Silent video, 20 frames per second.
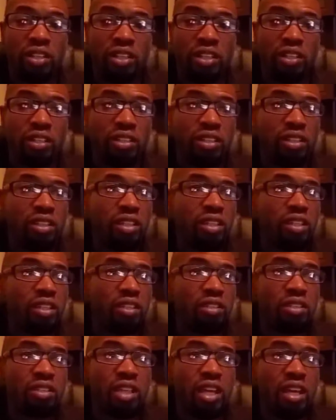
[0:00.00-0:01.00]
It
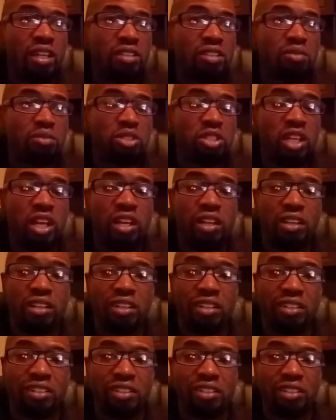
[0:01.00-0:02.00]
has some
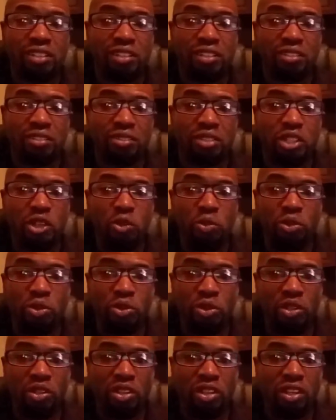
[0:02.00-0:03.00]
shocking, you know,
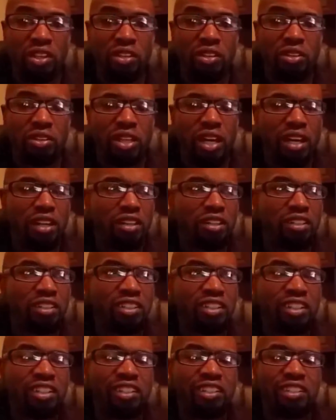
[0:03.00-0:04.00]
humor in there, a lot
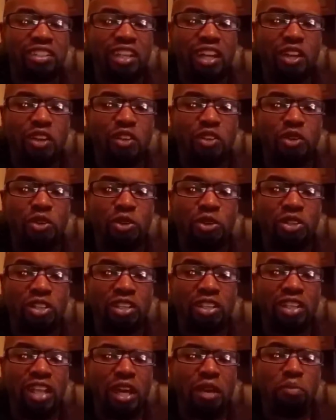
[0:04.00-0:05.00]
of
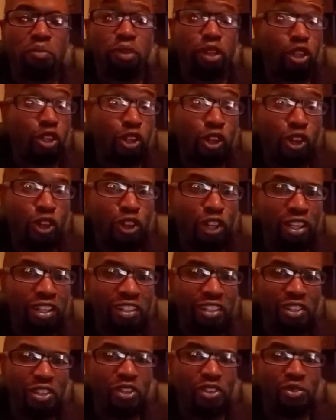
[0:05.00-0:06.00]
nudity, a lot of blurred
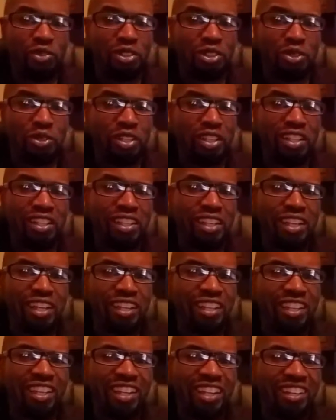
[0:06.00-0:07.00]
nudity
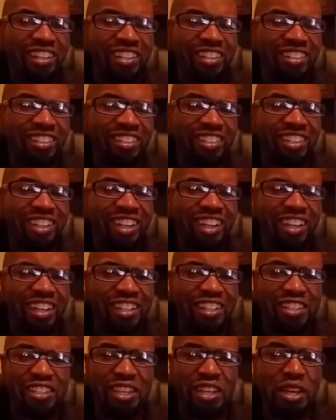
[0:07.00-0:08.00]
that I
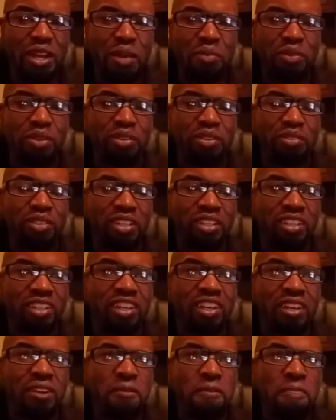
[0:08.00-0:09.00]
didn't see coming,
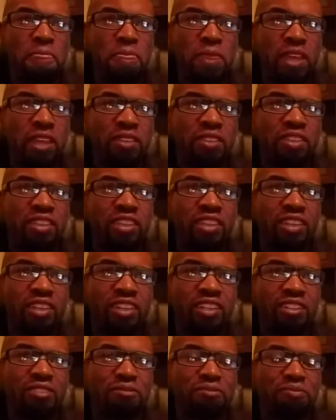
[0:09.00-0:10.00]

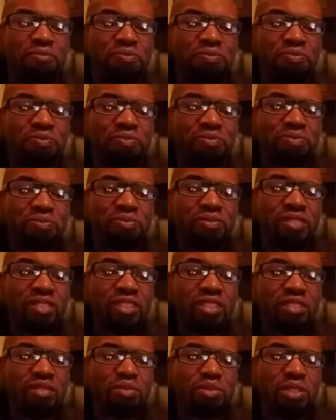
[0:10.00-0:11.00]

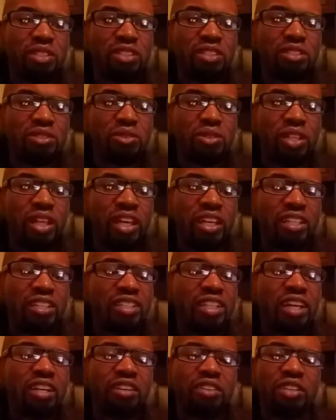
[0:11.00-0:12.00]
but the storyline,
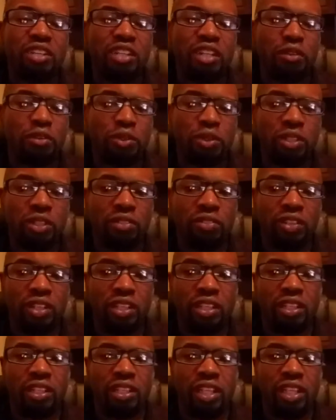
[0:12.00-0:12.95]
it's not on the level of a